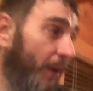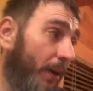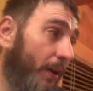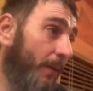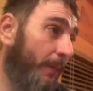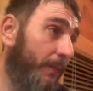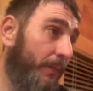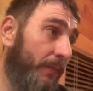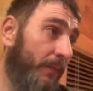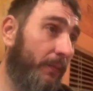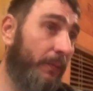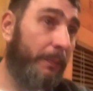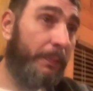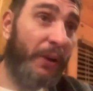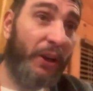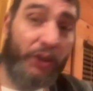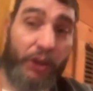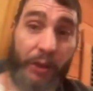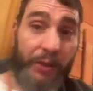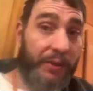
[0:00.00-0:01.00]
um,
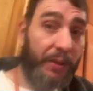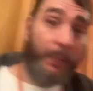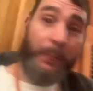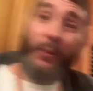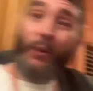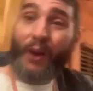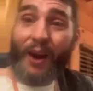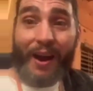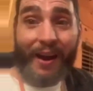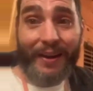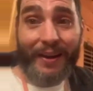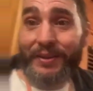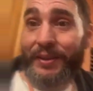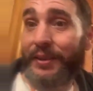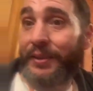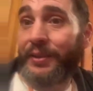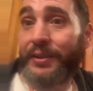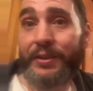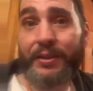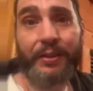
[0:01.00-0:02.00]
bunch of
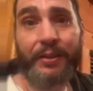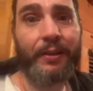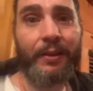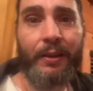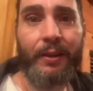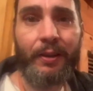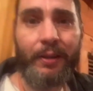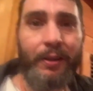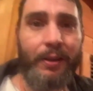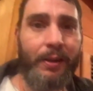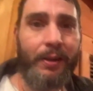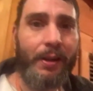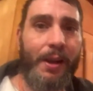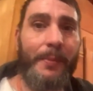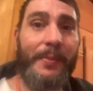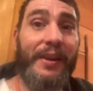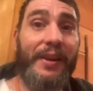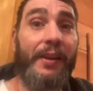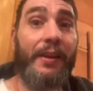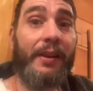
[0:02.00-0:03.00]
surprises.
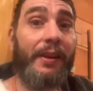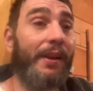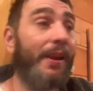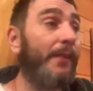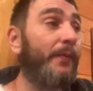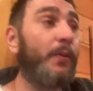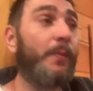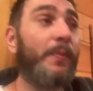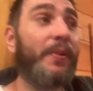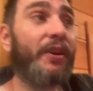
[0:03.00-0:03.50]
I mean,